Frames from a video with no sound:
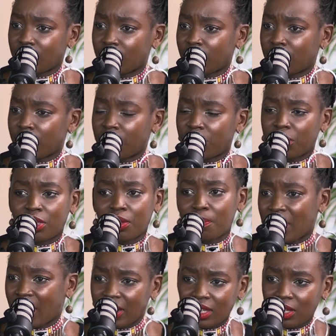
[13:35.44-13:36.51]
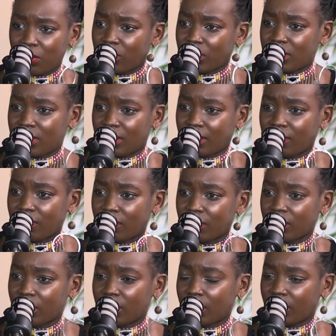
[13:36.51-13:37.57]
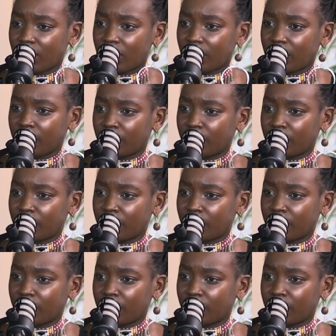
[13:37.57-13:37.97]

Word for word: Right. The money you receive. Right.